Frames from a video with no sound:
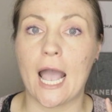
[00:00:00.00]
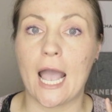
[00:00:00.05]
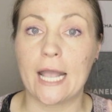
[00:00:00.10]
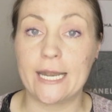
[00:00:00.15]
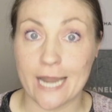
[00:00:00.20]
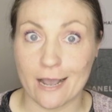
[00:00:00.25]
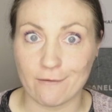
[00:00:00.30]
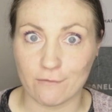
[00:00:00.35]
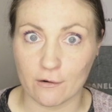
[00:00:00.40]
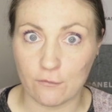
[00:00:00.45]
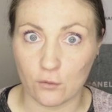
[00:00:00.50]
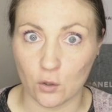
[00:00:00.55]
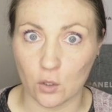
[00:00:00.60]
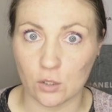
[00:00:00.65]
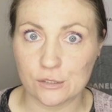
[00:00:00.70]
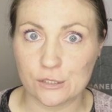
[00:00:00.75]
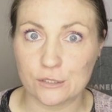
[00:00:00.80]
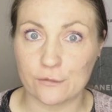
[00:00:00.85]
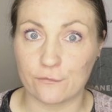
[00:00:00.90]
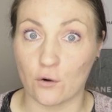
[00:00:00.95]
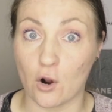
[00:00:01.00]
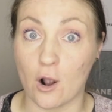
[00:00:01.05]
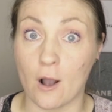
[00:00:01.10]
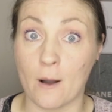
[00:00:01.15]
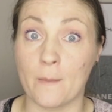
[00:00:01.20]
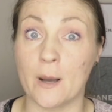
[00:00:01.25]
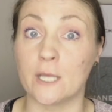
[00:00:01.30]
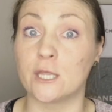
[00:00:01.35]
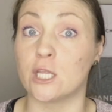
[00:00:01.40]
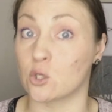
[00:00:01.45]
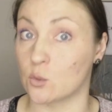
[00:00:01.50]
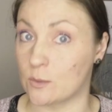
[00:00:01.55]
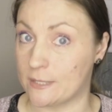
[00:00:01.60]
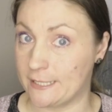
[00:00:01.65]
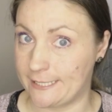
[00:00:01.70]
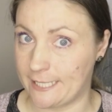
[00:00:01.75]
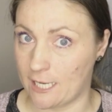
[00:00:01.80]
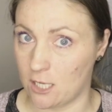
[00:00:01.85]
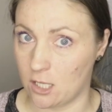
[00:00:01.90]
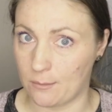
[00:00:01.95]
Neverfulls from the
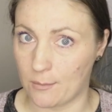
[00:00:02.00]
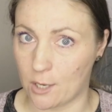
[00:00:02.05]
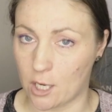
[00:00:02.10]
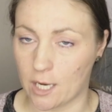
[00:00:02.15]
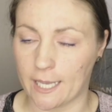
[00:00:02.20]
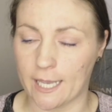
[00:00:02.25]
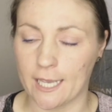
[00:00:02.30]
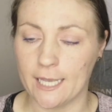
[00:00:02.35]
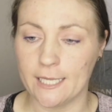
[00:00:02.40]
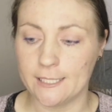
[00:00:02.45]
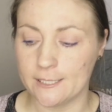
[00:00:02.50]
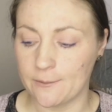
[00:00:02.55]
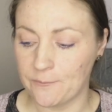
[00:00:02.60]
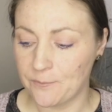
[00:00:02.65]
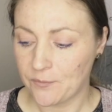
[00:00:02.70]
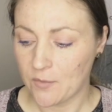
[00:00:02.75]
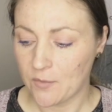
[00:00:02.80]
resale market,